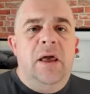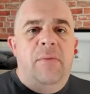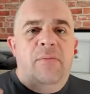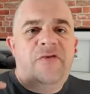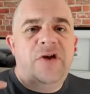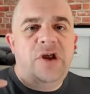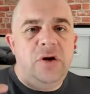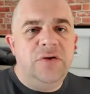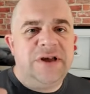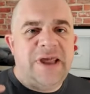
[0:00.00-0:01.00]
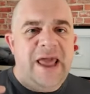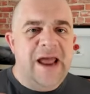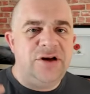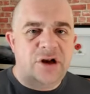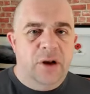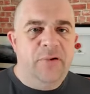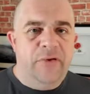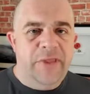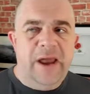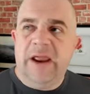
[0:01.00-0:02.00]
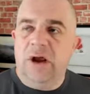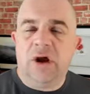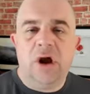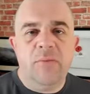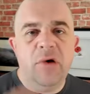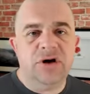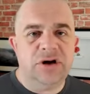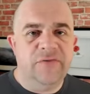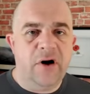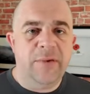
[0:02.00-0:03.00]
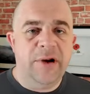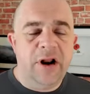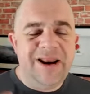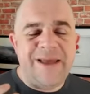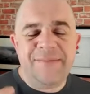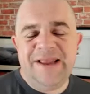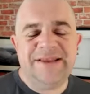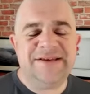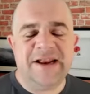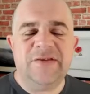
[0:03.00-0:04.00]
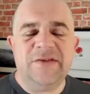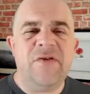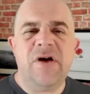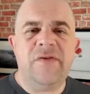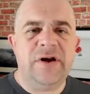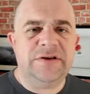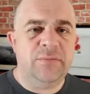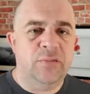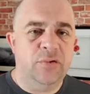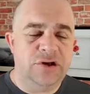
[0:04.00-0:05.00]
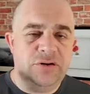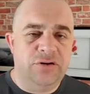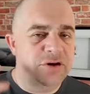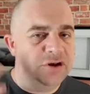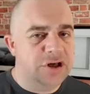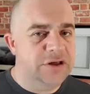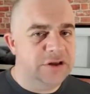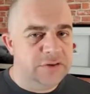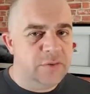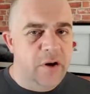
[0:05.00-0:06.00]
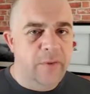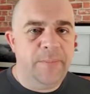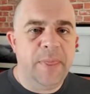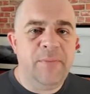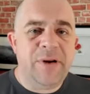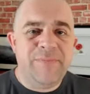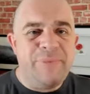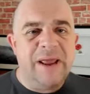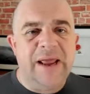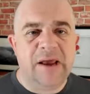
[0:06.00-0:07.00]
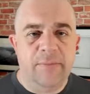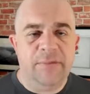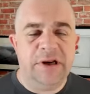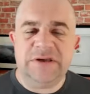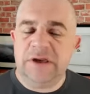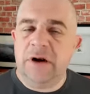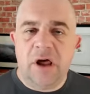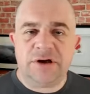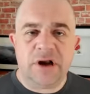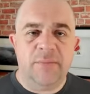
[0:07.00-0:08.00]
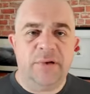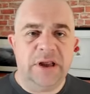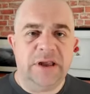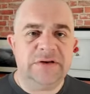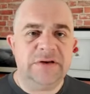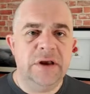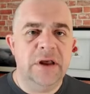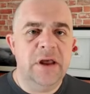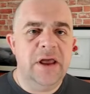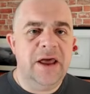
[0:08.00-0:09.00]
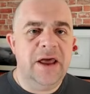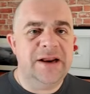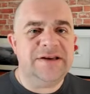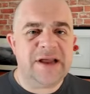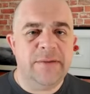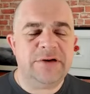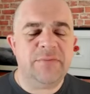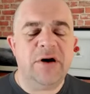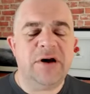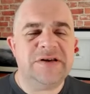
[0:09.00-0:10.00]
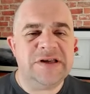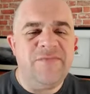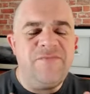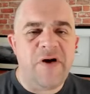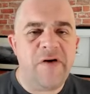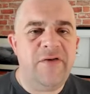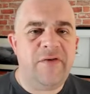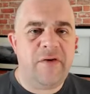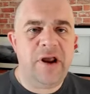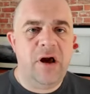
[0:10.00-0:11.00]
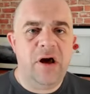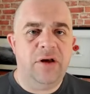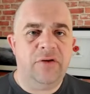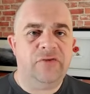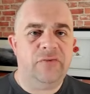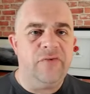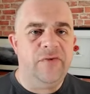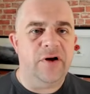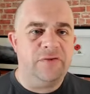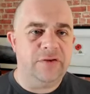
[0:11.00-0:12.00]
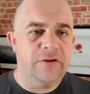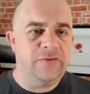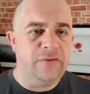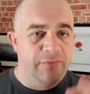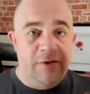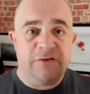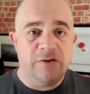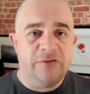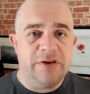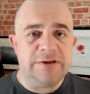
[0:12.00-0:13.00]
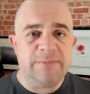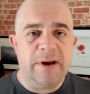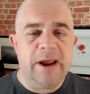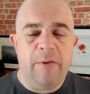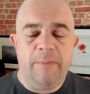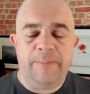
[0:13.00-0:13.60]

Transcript: But for you to catch up on that in a commercial environment, in our lemonade stand, it's very, very simple because you can just change it as well. But in big companies, in large companies, and in established markets, it's very, very hard to reverse those things back out.